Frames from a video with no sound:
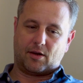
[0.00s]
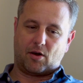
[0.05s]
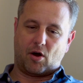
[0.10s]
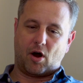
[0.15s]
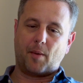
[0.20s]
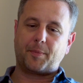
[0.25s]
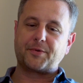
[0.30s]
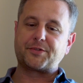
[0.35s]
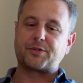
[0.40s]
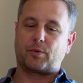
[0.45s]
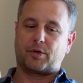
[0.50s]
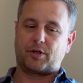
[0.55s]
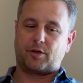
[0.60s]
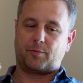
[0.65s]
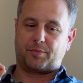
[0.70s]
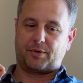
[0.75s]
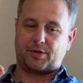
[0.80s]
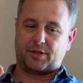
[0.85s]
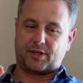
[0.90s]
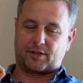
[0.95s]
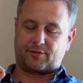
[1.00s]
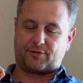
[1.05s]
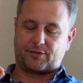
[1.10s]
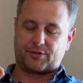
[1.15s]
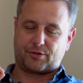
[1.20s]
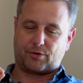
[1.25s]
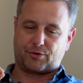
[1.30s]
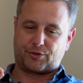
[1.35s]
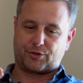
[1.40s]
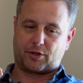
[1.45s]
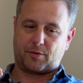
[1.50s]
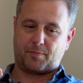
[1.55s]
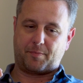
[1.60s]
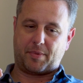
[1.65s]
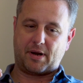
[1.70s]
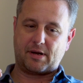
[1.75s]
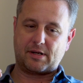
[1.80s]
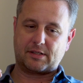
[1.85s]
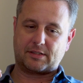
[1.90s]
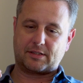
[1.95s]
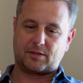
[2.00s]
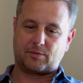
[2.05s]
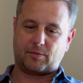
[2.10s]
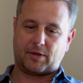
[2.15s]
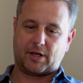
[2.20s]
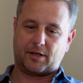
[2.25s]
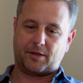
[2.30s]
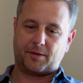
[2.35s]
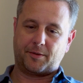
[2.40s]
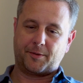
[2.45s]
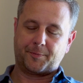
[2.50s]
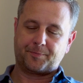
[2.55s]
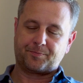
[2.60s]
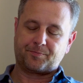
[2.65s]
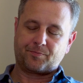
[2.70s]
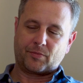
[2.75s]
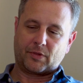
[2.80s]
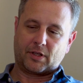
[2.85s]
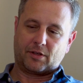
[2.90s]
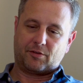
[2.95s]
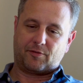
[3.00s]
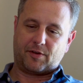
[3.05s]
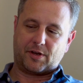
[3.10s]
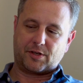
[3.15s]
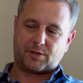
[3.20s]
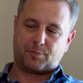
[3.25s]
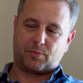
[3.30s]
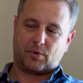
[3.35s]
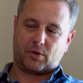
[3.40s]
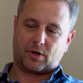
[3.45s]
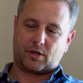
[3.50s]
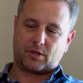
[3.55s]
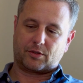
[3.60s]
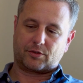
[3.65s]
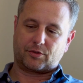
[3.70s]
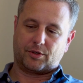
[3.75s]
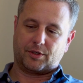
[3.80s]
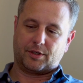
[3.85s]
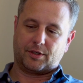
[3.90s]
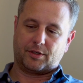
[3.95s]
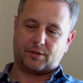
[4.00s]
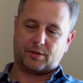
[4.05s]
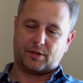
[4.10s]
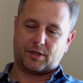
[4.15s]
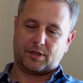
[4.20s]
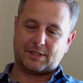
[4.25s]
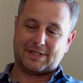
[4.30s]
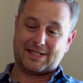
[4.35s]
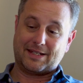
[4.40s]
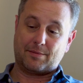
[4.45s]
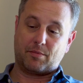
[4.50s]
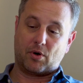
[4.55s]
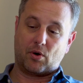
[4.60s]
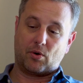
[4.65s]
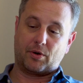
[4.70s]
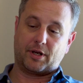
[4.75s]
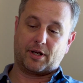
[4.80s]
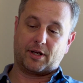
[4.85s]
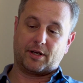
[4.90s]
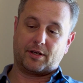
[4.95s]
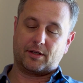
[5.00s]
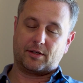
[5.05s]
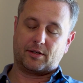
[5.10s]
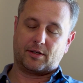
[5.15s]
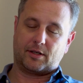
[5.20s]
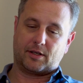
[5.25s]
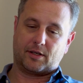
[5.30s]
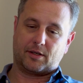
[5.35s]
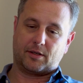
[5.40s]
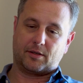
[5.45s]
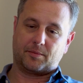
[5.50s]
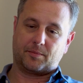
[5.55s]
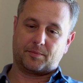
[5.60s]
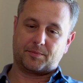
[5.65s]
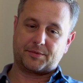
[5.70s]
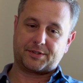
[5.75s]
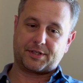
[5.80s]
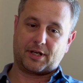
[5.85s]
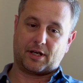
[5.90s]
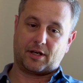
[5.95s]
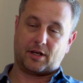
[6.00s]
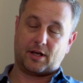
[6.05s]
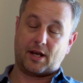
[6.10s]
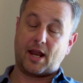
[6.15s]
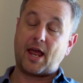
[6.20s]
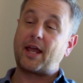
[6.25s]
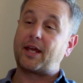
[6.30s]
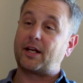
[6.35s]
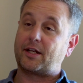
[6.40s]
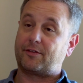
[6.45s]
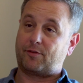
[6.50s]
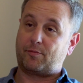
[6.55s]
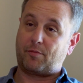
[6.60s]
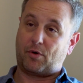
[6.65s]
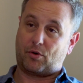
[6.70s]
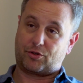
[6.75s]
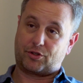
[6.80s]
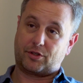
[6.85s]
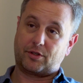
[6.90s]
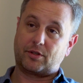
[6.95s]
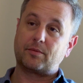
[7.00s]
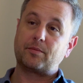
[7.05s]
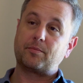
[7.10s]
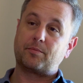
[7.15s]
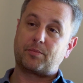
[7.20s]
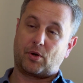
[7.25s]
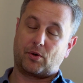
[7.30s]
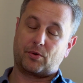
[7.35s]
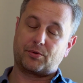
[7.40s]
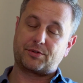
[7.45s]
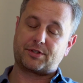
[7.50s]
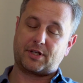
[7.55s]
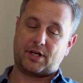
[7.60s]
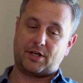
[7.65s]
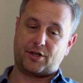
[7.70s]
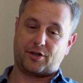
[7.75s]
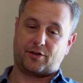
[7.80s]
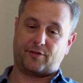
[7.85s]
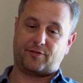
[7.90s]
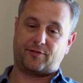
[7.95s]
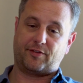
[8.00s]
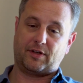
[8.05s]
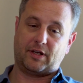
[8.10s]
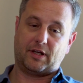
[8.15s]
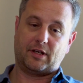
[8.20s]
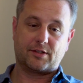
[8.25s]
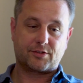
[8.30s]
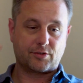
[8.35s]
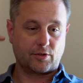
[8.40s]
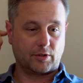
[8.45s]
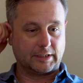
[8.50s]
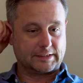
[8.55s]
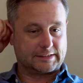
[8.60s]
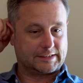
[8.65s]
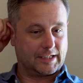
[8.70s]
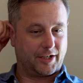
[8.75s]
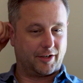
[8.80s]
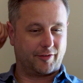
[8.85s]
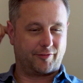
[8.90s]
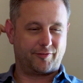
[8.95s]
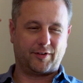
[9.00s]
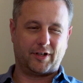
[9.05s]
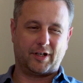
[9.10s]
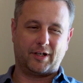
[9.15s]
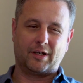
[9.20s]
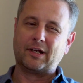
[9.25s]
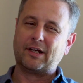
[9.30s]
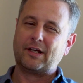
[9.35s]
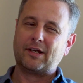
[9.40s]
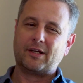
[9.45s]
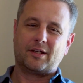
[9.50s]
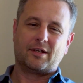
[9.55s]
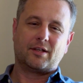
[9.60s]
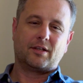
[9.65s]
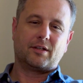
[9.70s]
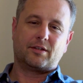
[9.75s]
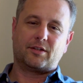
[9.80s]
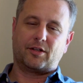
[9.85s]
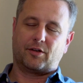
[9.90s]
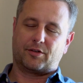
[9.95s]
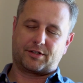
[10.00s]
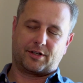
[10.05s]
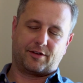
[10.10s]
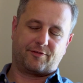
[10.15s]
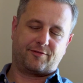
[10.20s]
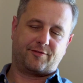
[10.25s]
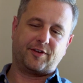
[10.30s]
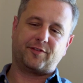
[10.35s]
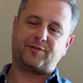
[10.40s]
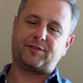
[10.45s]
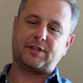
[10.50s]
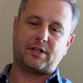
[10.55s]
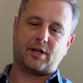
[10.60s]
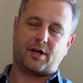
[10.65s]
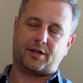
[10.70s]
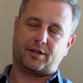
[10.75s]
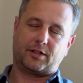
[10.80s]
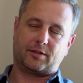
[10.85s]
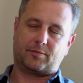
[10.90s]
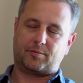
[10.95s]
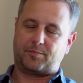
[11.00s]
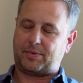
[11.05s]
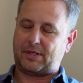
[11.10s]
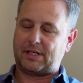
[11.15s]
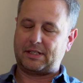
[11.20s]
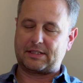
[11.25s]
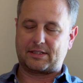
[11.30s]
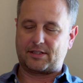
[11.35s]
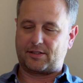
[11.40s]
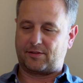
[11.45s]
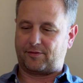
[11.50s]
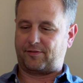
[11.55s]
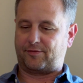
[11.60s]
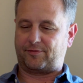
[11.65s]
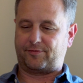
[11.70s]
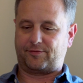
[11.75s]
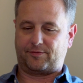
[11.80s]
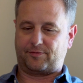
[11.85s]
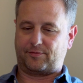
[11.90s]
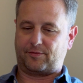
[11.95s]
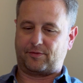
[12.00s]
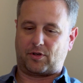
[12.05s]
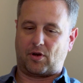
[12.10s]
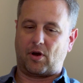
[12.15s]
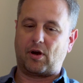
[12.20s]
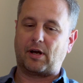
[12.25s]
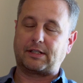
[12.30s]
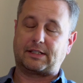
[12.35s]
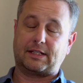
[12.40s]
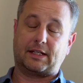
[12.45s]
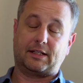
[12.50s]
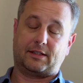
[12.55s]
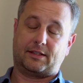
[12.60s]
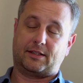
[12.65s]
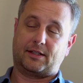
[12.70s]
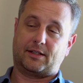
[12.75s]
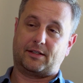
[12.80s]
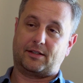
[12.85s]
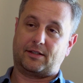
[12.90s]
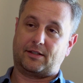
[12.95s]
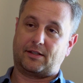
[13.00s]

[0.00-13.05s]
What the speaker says: opposite what you'd predict for social comparison, when Facebook sort of demoted, say, negative emotion posts in your feed. So let's say your feed, there's 1,500 pieces of content that